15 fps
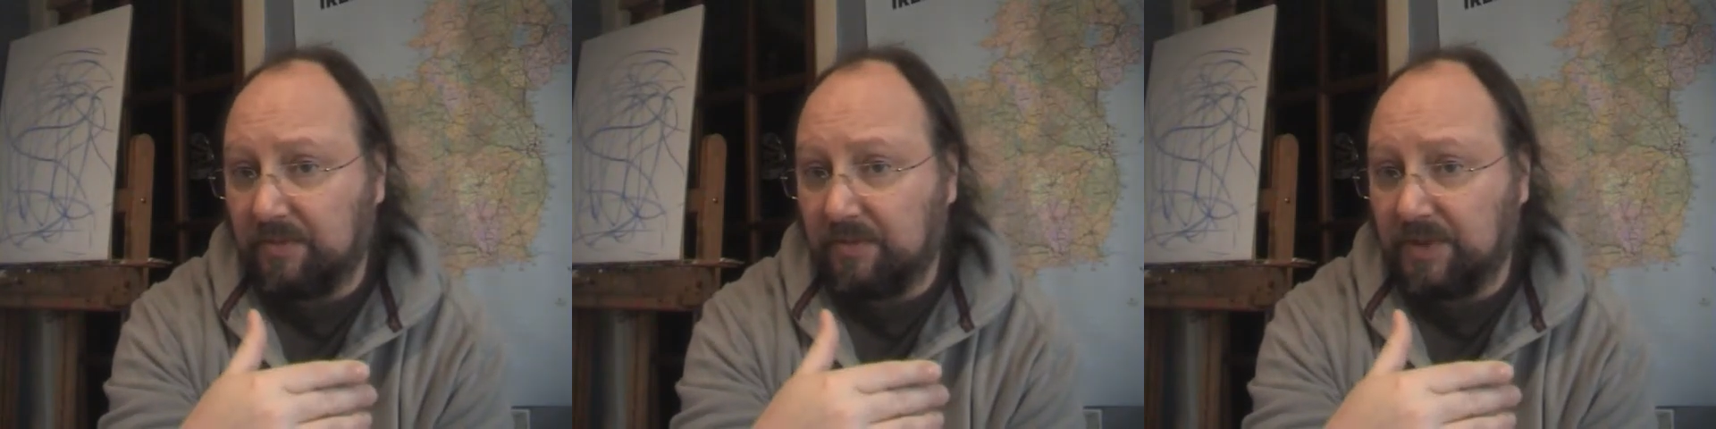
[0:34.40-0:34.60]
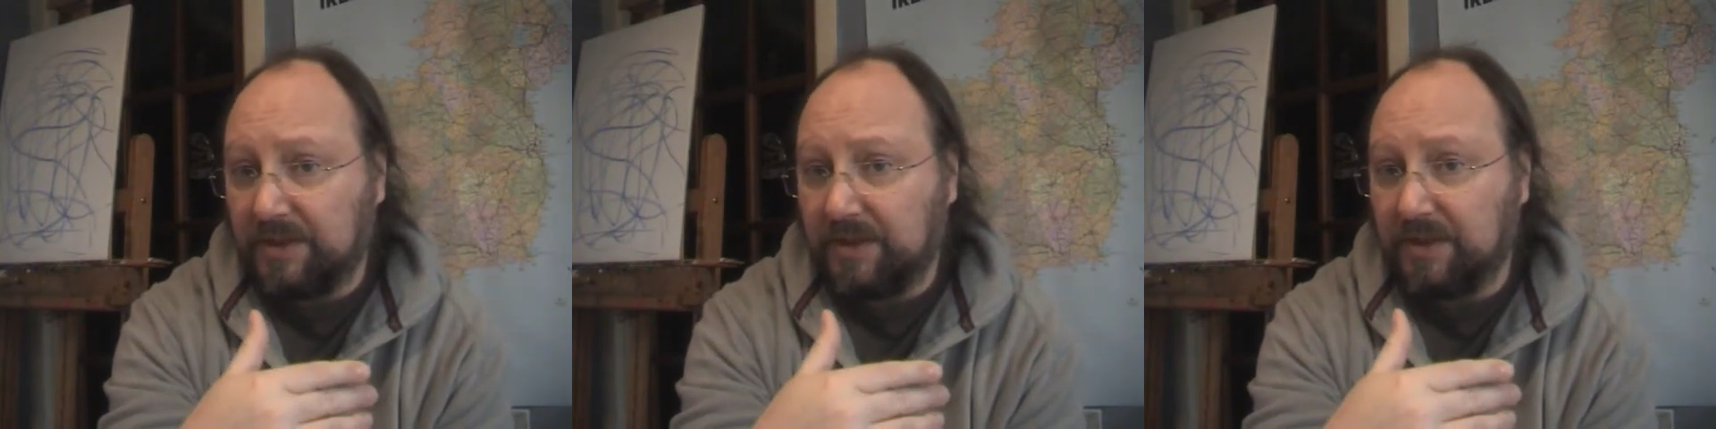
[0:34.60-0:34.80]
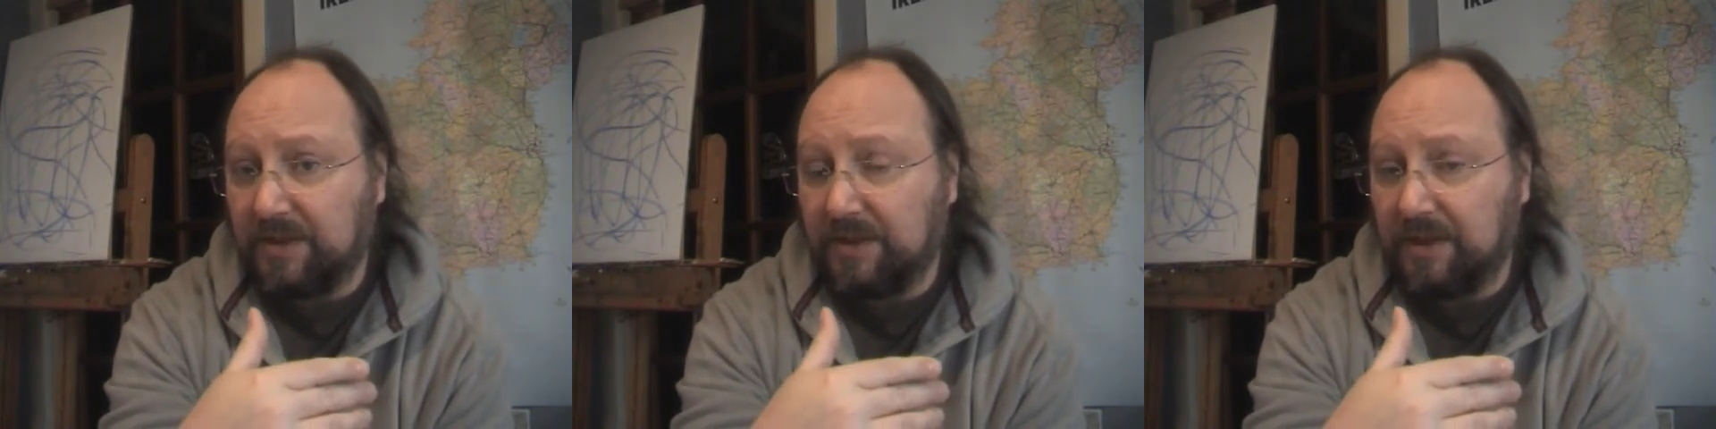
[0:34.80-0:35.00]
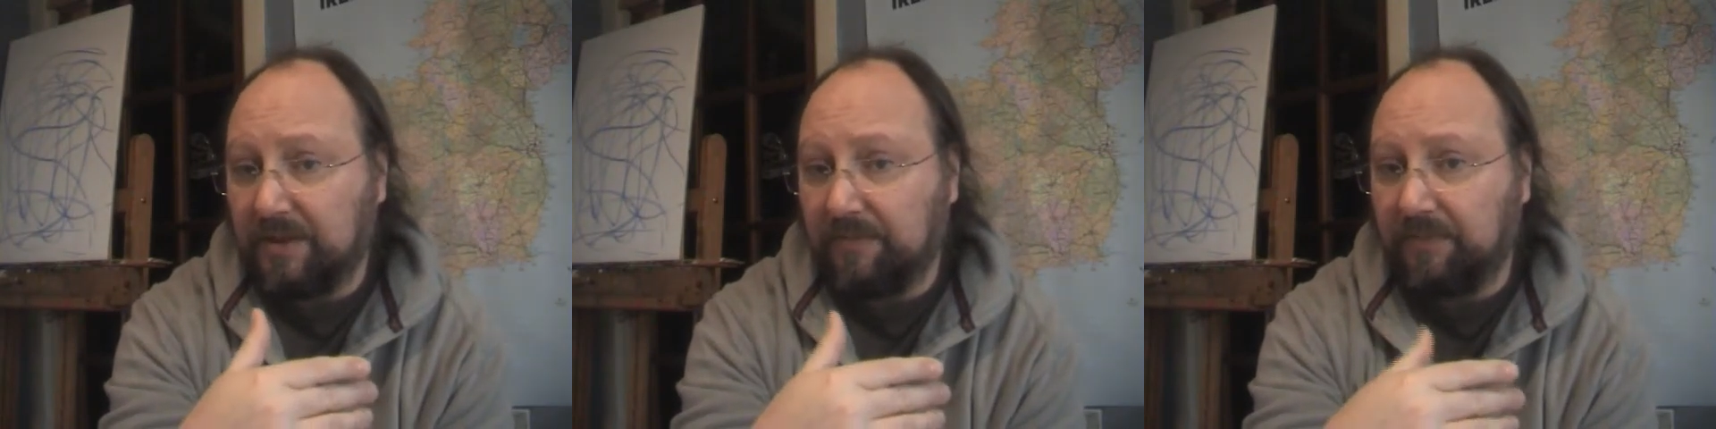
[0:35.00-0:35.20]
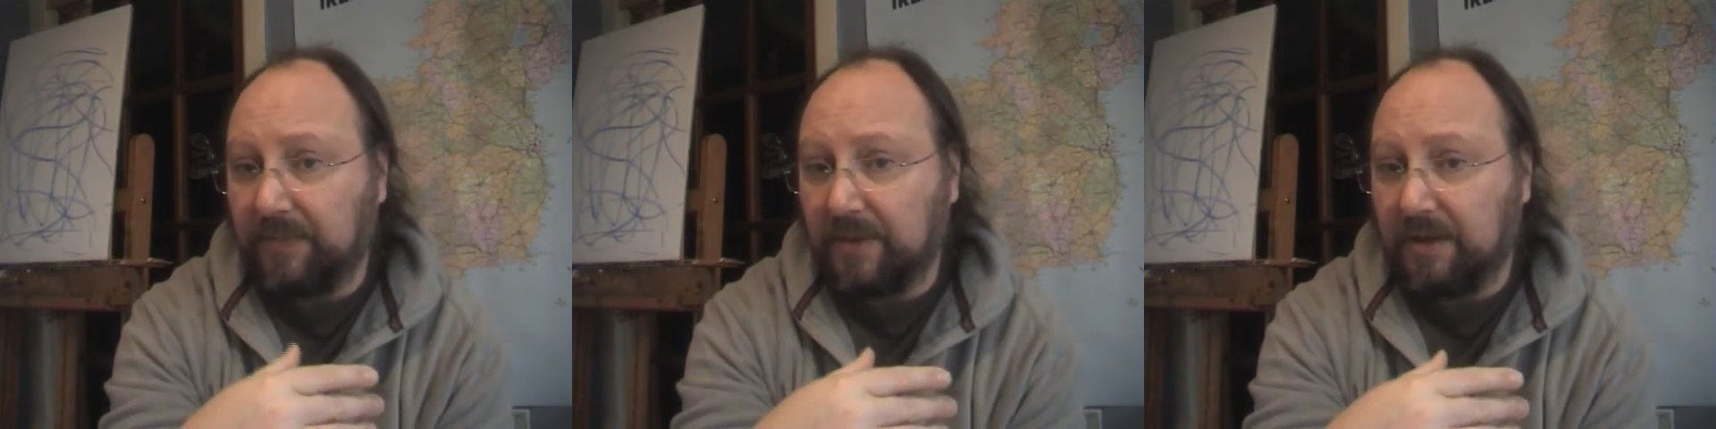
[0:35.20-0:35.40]

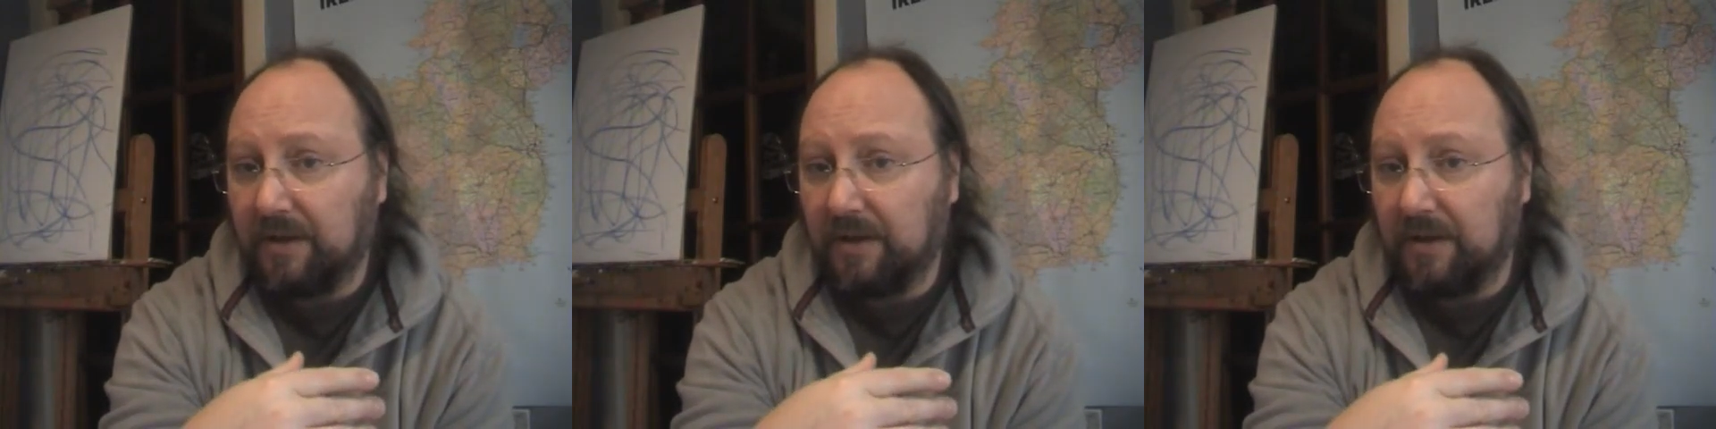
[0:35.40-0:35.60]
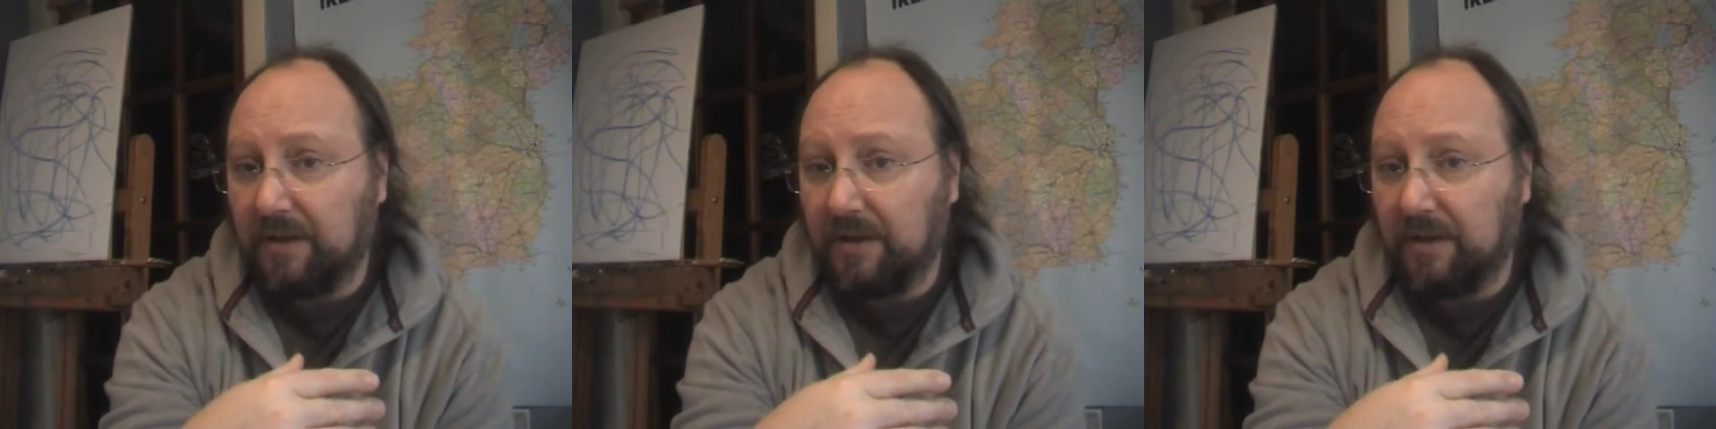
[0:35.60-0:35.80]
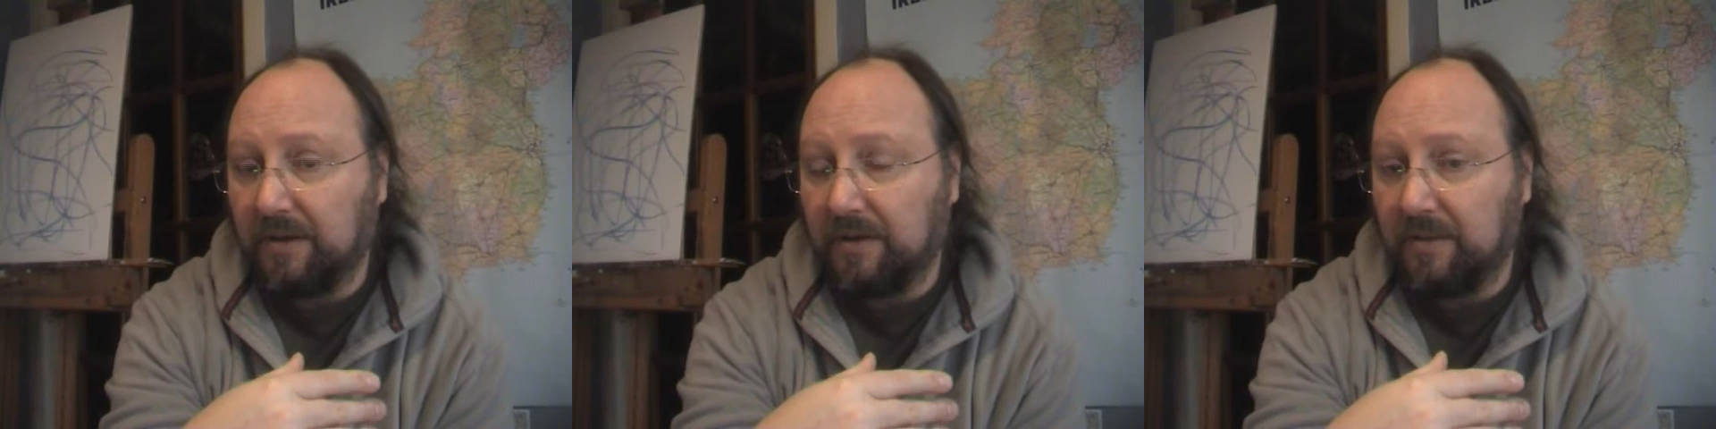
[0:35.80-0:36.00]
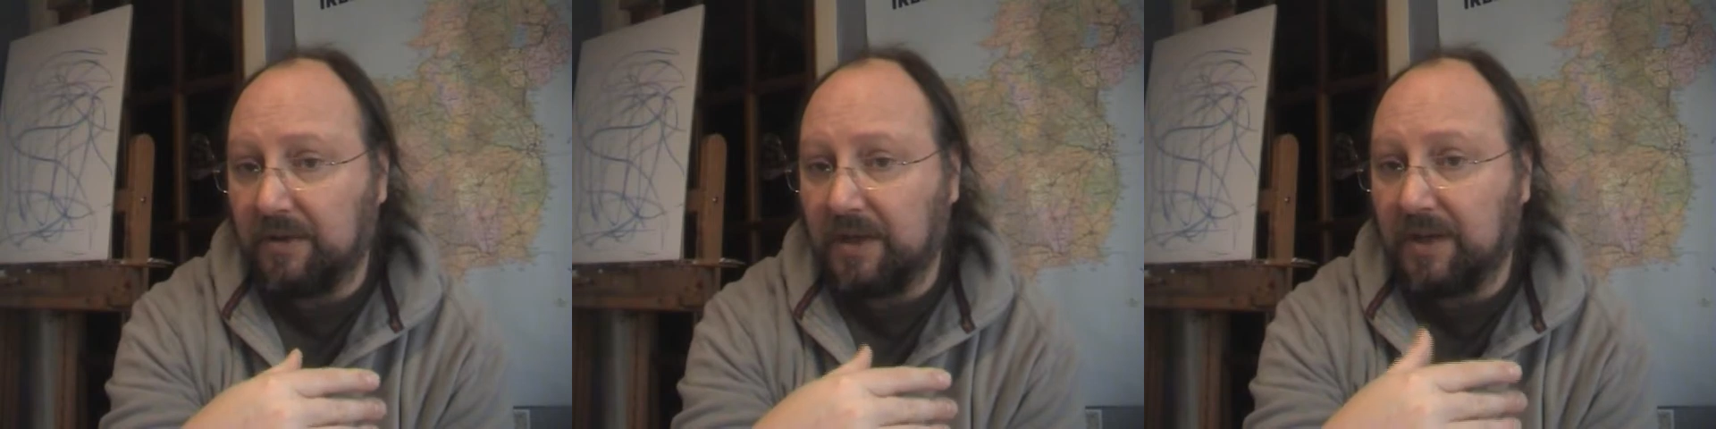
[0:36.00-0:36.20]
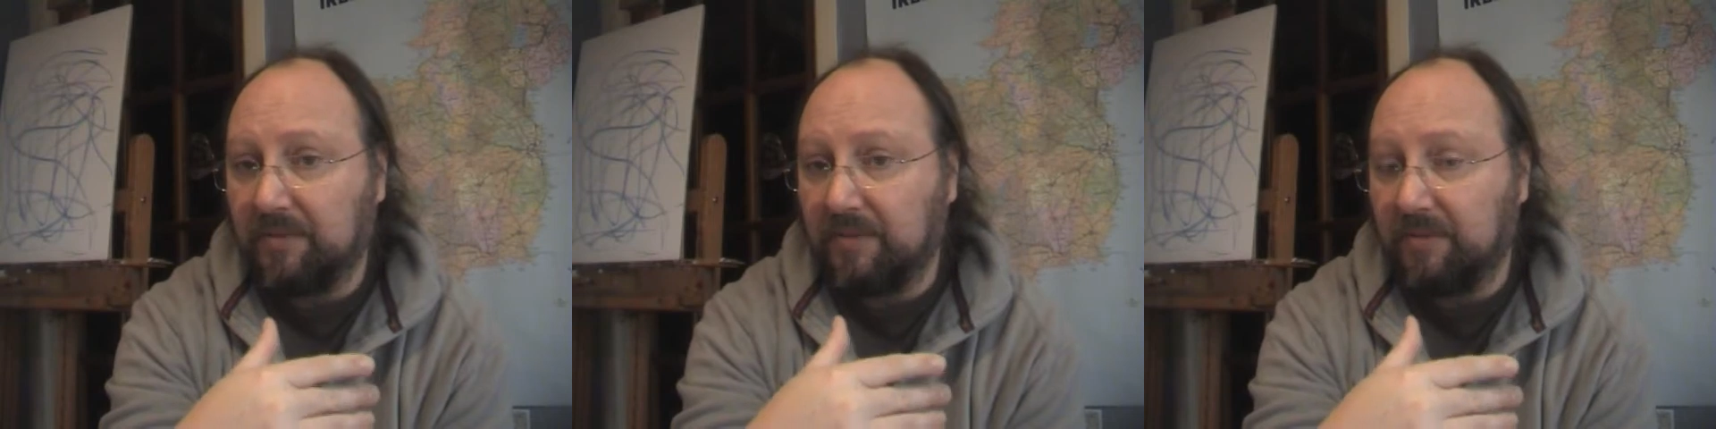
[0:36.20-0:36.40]
basically
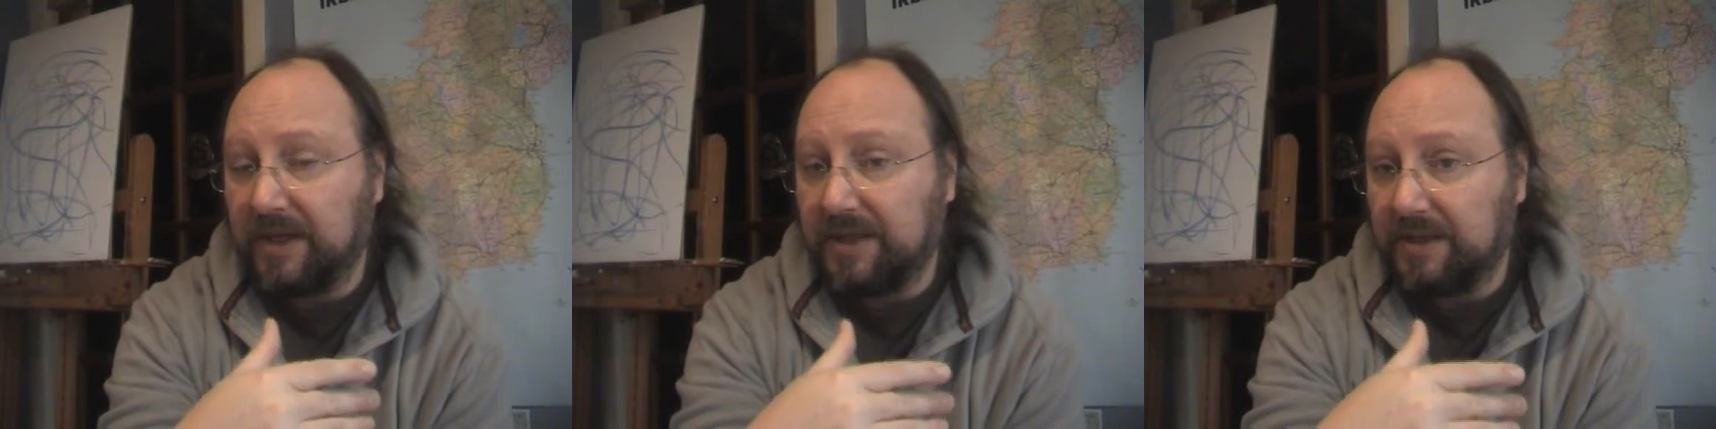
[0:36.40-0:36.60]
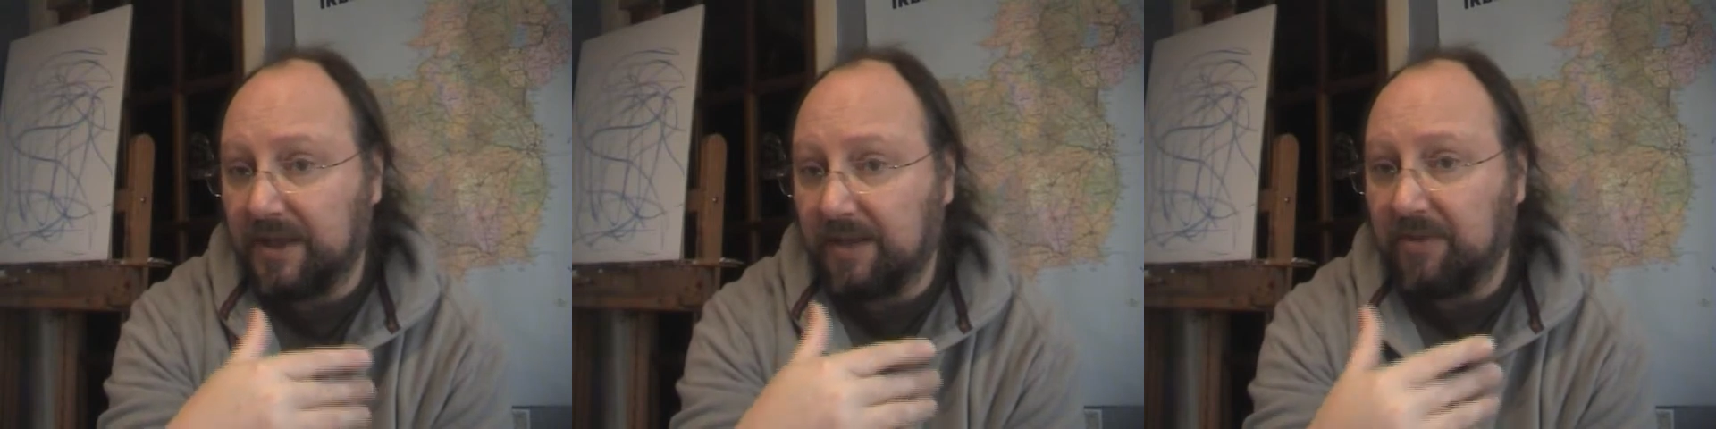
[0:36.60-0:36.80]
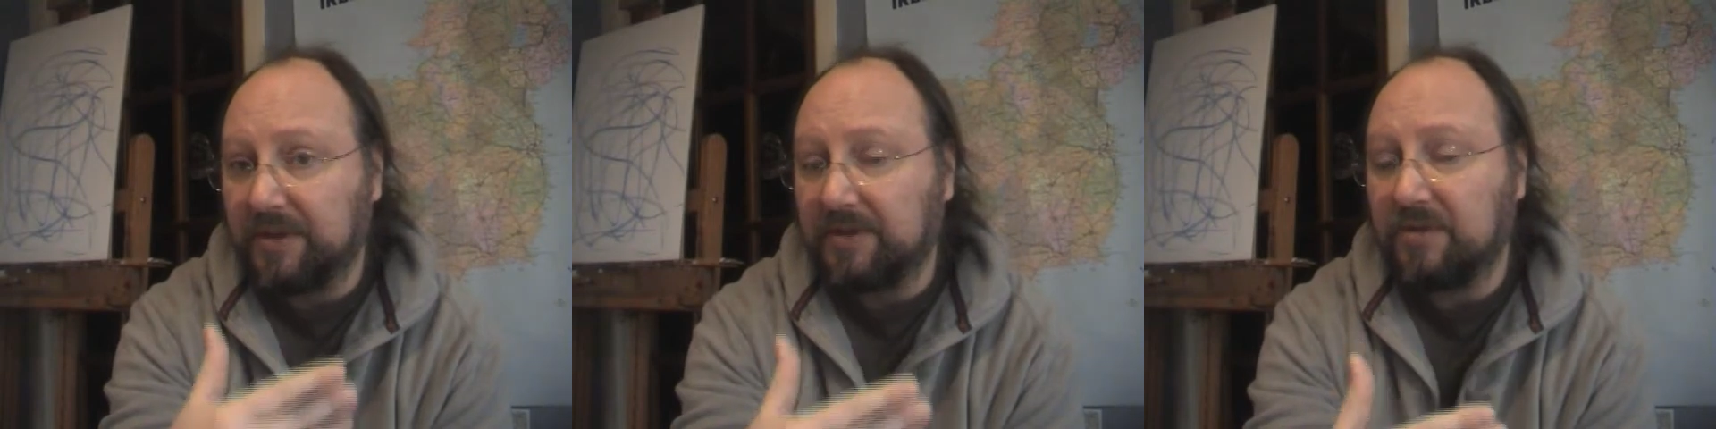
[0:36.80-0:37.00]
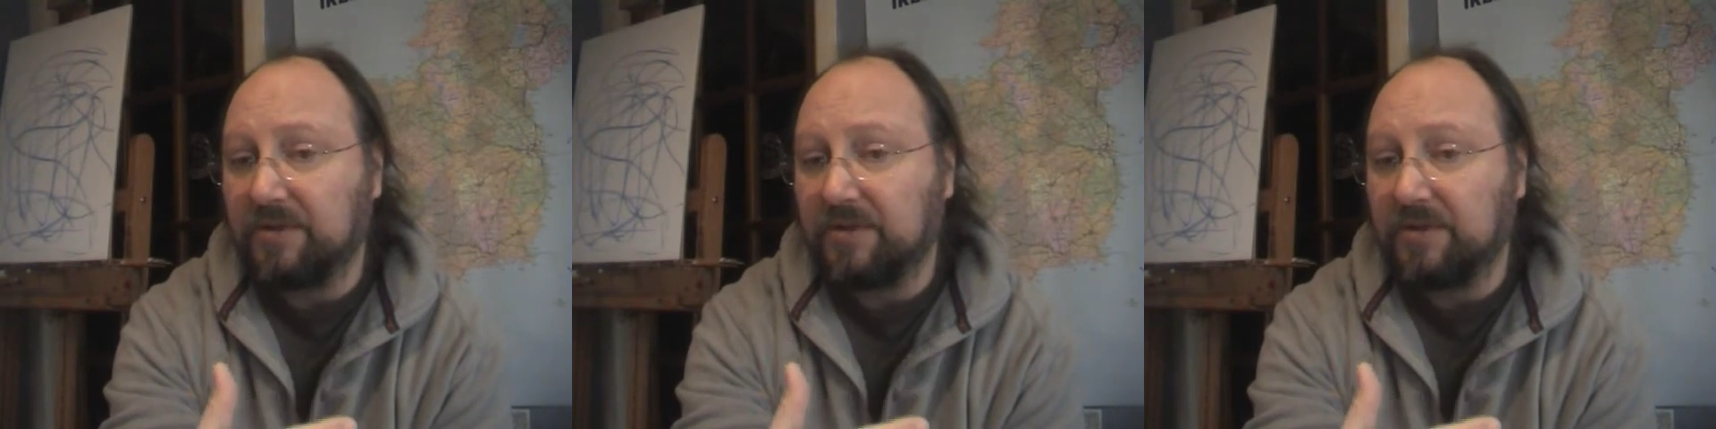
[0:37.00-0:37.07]
might happen